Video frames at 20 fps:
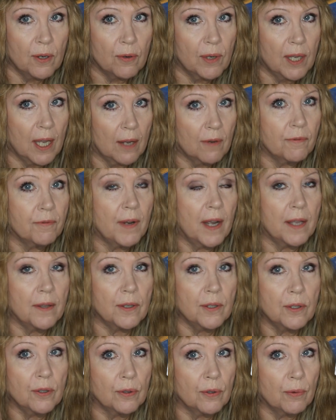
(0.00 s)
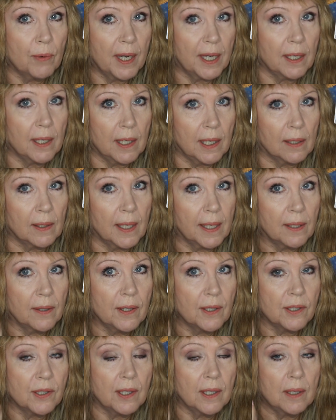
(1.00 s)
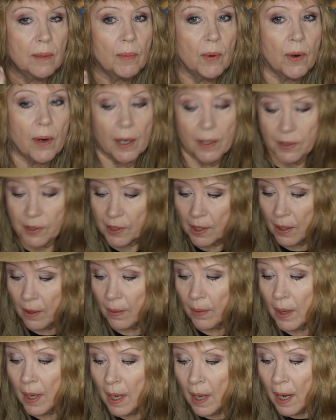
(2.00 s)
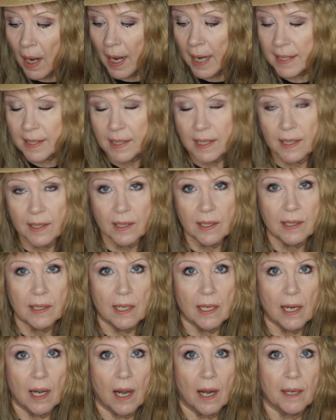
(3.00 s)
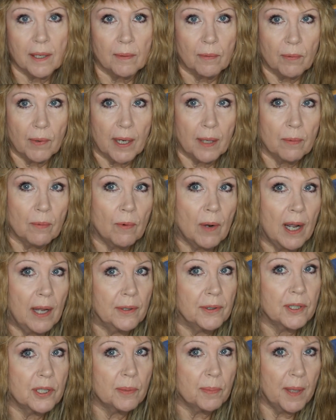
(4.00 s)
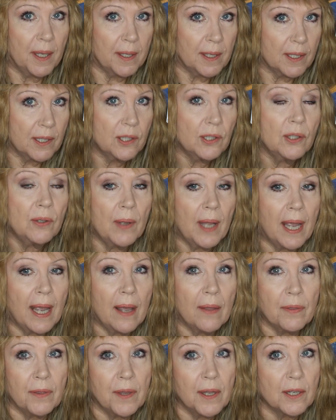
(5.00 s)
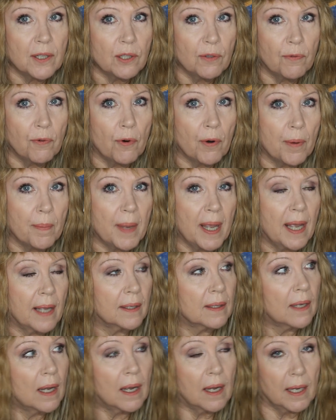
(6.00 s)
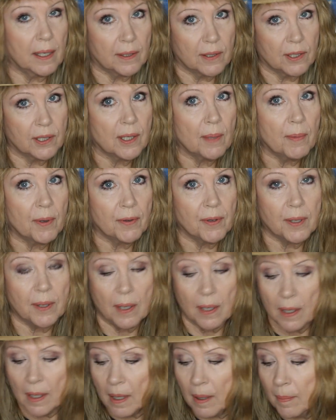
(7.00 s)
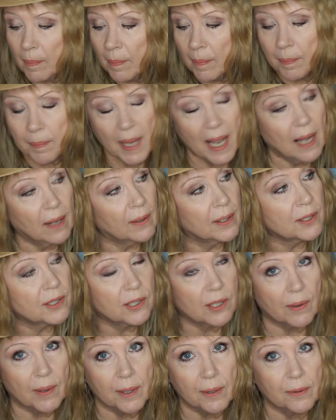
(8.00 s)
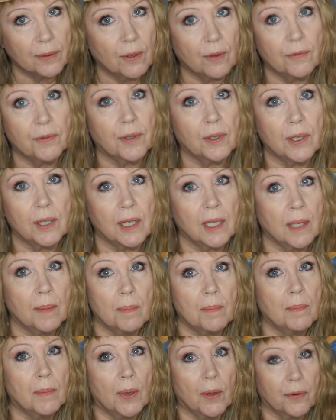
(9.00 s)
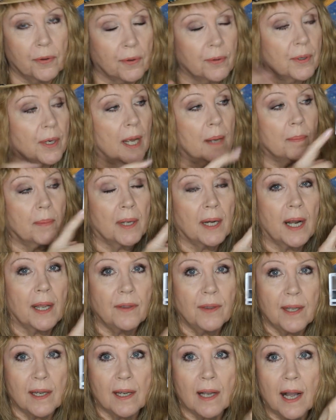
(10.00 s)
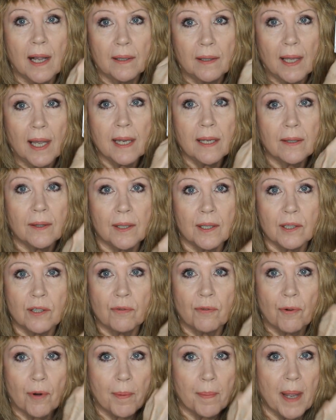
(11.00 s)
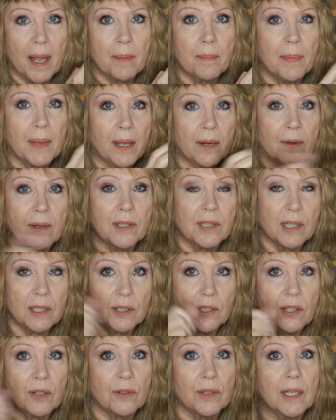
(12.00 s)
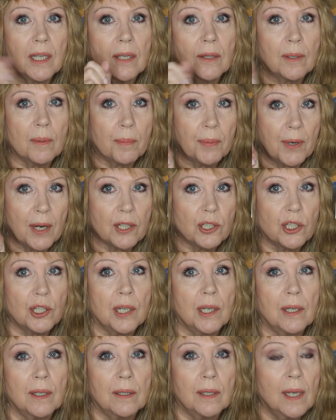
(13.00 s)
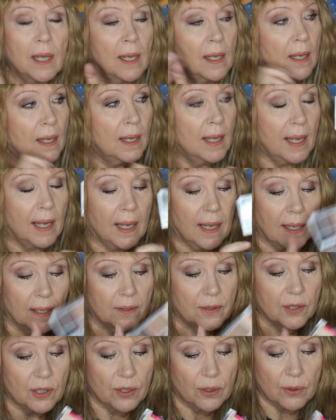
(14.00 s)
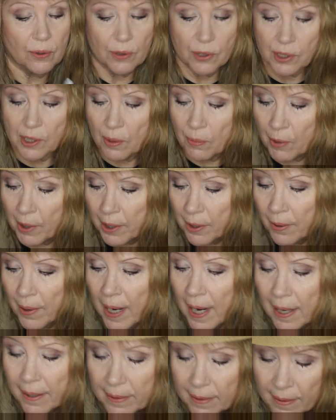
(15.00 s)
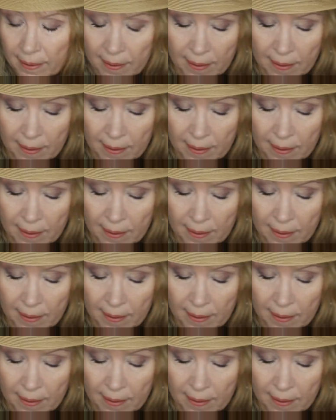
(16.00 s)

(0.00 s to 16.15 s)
You can't find the Nude Awakening like this anymore. So I did see on a Wet n' Wild display, they still had this format on some of the palettes, so I don't know if they're going to keep them both or not. I think I like this format better. It's easier to get the brush in and to see where you're at.